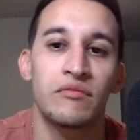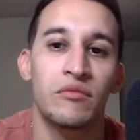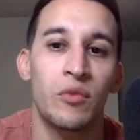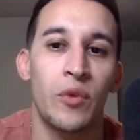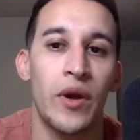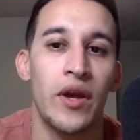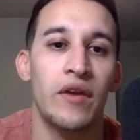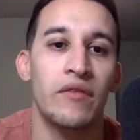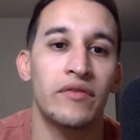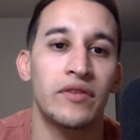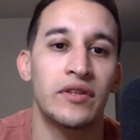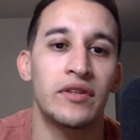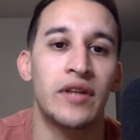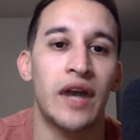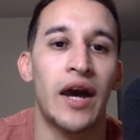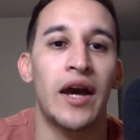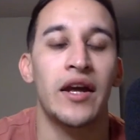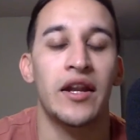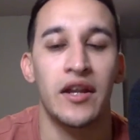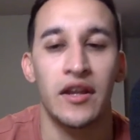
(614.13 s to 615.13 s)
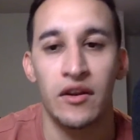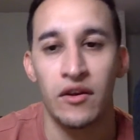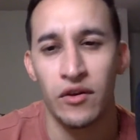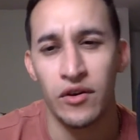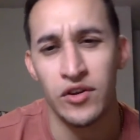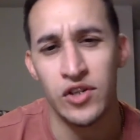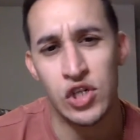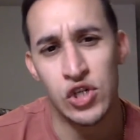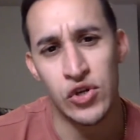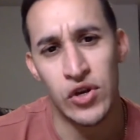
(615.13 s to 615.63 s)
way of dieting
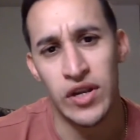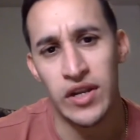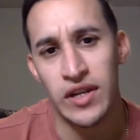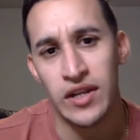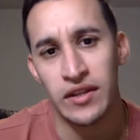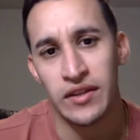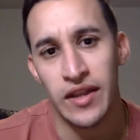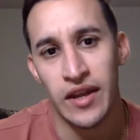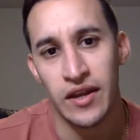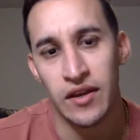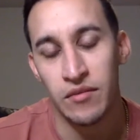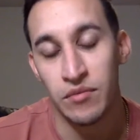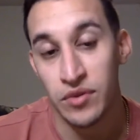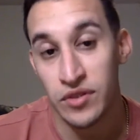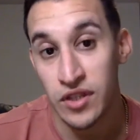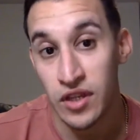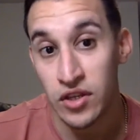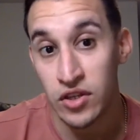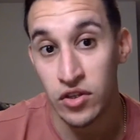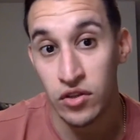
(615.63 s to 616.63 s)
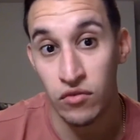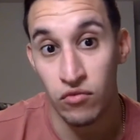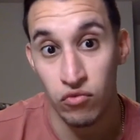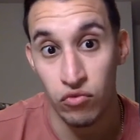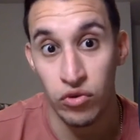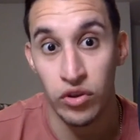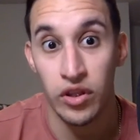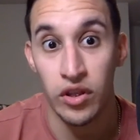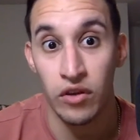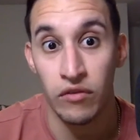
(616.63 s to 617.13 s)
or training that could potentially
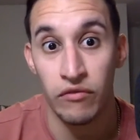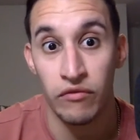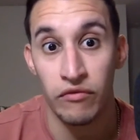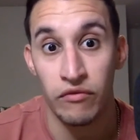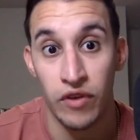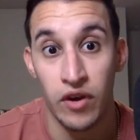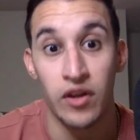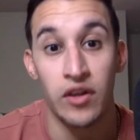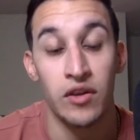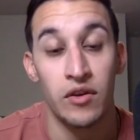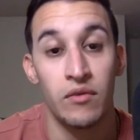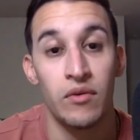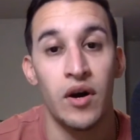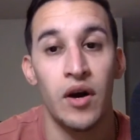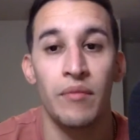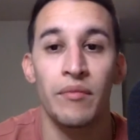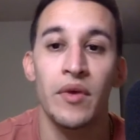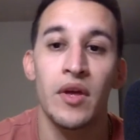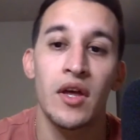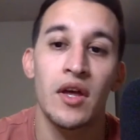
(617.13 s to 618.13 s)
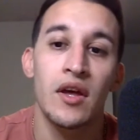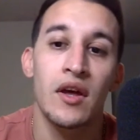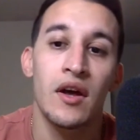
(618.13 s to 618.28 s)
really fuck you up.